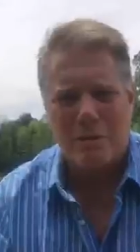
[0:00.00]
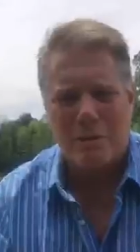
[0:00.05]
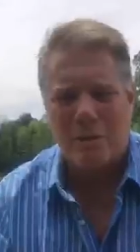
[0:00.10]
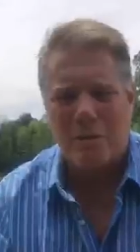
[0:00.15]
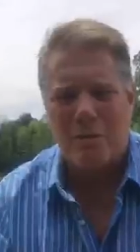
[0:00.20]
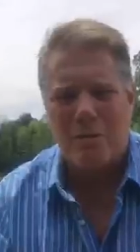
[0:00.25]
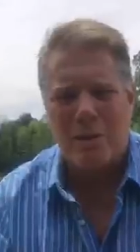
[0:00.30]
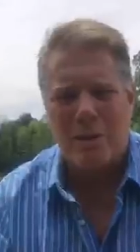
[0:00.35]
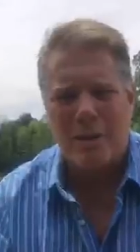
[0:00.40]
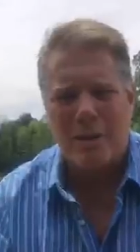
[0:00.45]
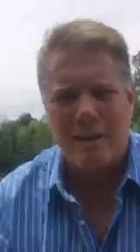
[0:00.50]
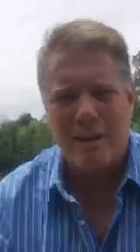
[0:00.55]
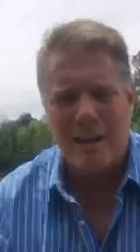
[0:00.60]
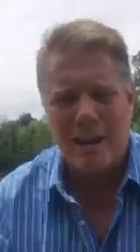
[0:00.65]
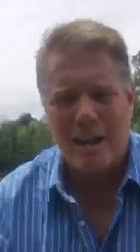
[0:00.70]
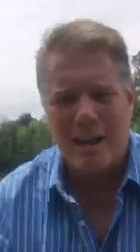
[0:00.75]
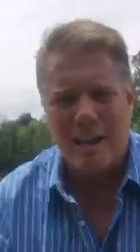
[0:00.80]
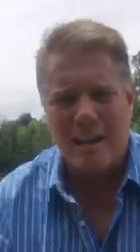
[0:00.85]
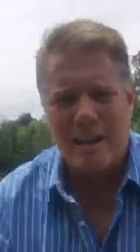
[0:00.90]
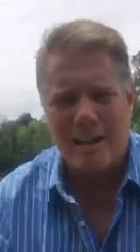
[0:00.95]
No one
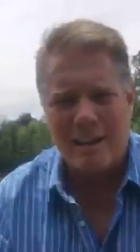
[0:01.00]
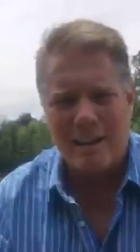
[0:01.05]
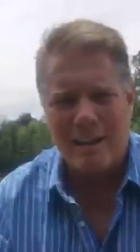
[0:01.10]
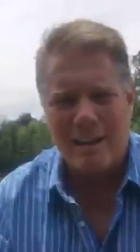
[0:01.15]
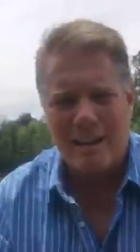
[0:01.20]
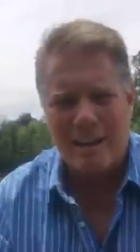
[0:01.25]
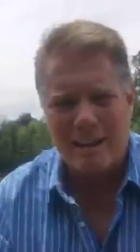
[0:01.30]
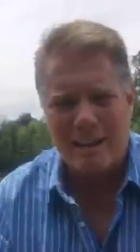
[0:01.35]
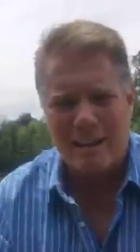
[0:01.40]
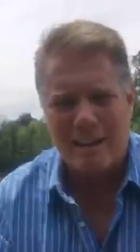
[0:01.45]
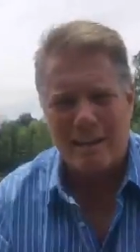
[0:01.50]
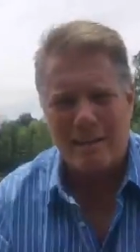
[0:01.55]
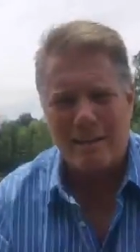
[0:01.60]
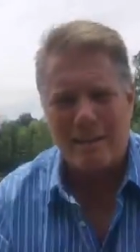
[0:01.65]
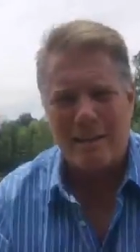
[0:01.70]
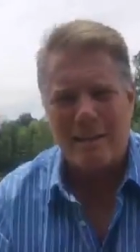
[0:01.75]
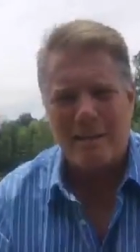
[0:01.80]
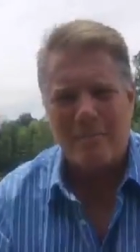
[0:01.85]
died, thank God.